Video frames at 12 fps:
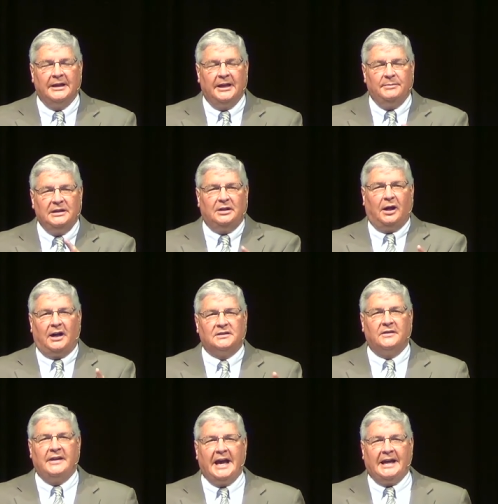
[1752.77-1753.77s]
And because
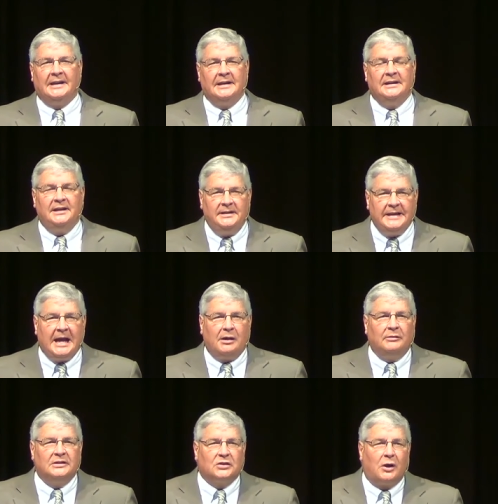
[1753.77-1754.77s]
of that, he
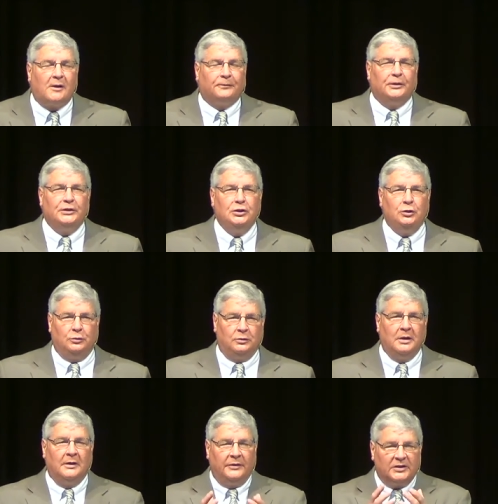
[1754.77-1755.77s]
now is offering you
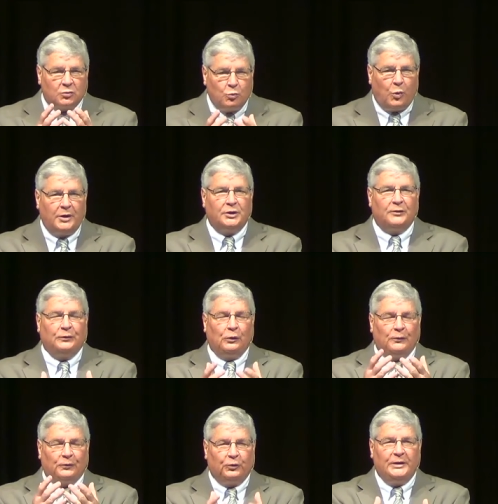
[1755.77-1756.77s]
this
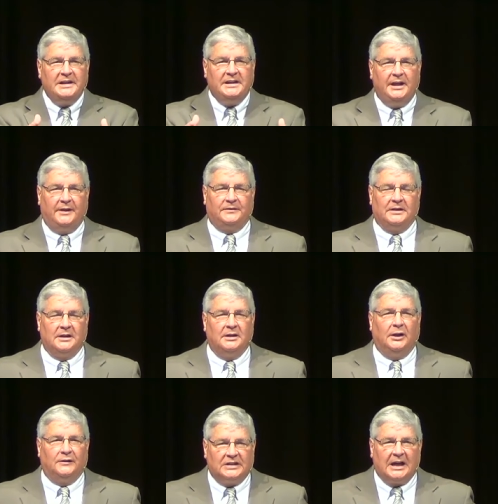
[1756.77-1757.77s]
wonderful free gift
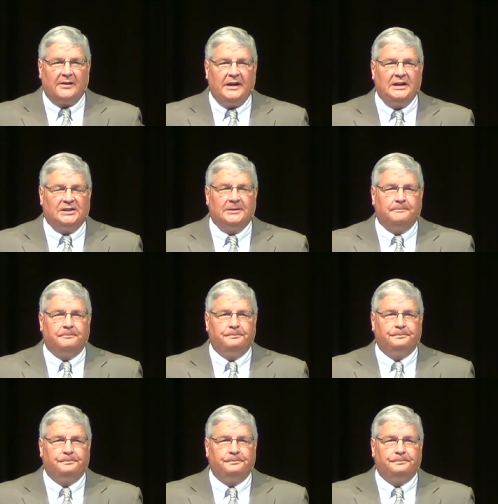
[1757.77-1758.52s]
of salvation.